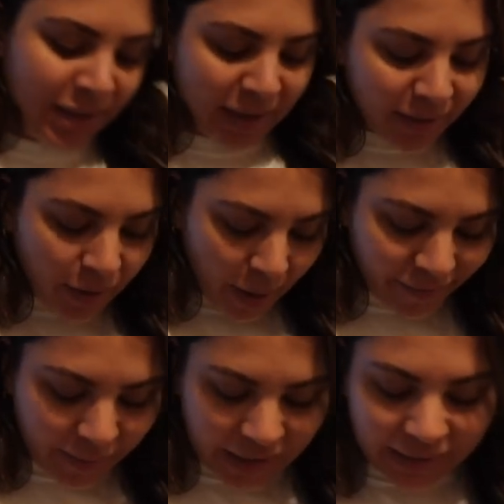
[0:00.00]
I don't know,
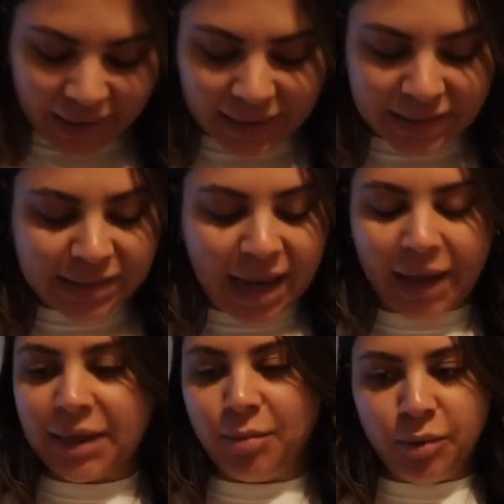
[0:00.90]
I've been in like a
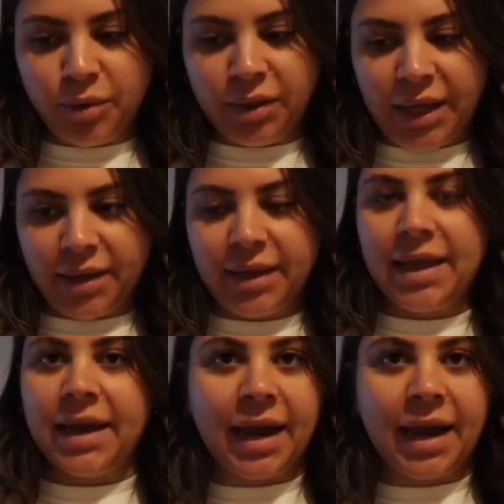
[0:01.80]
snacky mood lately, and